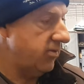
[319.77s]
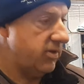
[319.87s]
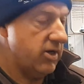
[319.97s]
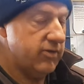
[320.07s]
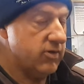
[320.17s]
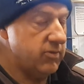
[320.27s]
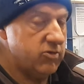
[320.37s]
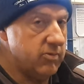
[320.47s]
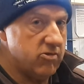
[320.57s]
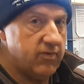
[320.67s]
the only time you
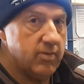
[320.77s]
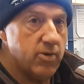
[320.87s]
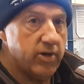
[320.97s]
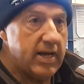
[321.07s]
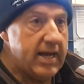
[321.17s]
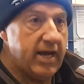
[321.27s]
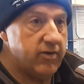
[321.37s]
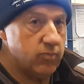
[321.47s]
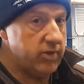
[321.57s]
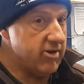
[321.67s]
should be revving a motor hard
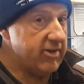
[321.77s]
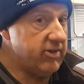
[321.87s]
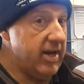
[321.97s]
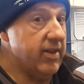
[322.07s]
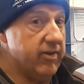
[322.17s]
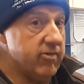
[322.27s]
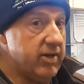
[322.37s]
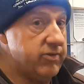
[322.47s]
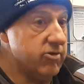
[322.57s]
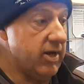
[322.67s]
is when you're actually out on the
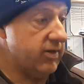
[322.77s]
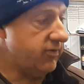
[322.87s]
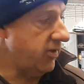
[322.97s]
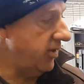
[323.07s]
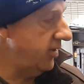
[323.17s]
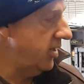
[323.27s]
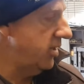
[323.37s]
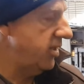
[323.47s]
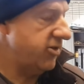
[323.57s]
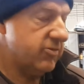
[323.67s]
racetrack. So
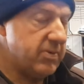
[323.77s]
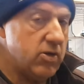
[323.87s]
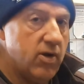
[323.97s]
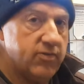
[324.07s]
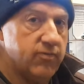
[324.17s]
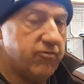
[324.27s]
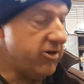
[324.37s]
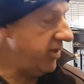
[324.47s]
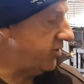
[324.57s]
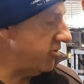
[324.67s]
it'd just be nice and
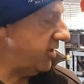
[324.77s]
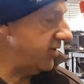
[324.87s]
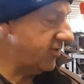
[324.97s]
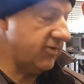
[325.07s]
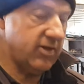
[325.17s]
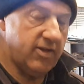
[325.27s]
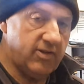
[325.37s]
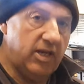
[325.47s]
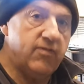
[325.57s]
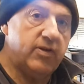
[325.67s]
friendly. Treat this as a, as a
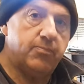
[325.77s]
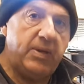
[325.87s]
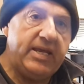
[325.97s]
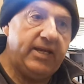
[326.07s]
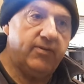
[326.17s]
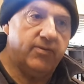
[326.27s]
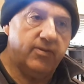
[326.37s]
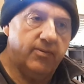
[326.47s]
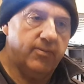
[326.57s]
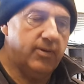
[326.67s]
living being
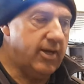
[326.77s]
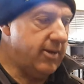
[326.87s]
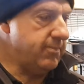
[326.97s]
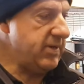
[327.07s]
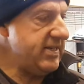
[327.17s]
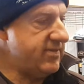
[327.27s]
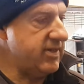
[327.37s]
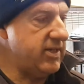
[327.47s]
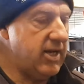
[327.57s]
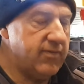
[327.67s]
um, beast,
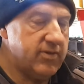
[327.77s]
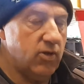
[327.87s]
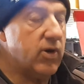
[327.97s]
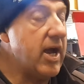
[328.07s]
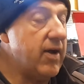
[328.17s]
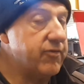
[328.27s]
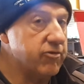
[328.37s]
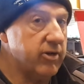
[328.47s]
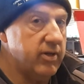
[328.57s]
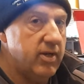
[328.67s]
and you have to look
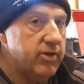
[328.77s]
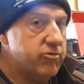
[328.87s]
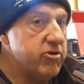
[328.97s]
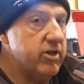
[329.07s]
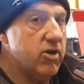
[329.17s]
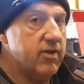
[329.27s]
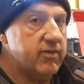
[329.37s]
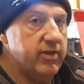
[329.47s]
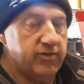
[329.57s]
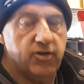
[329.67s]
after it. Treat it
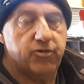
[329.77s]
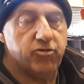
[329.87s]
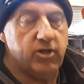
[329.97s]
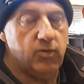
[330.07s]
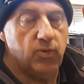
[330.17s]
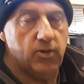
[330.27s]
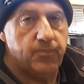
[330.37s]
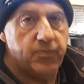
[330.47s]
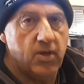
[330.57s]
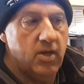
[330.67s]
nicely and it's going to treat you well.
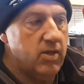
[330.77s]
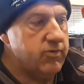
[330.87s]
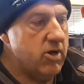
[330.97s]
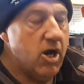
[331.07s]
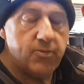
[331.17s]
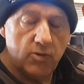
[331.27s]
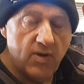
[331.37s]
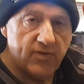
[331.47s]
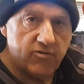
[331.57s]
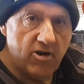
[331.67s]
So I hope you all
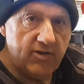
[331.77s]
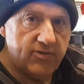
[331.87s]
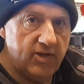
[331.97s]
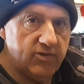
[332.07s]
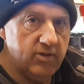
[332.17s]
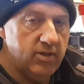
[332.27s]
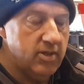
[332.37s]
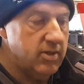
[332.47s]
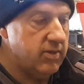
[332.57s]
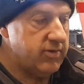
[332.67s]
have a great season.
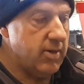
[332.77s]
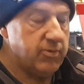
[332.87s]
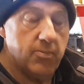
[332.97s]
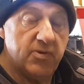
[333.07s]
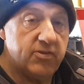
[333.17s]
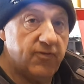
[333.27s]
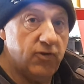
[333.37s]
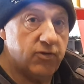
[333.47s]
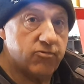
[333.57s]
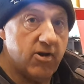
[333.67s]
So I'm going to miss the
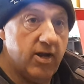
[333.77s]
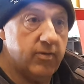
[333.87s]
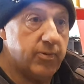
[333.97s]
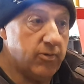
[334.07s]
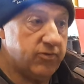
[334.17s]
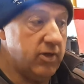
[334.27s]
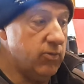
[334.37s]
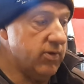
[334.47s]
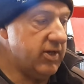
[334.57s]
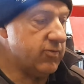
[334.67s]
first round, but I'll see you
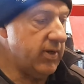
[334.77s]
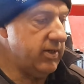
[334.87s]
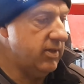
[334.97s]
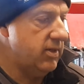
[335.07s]
all at the next one,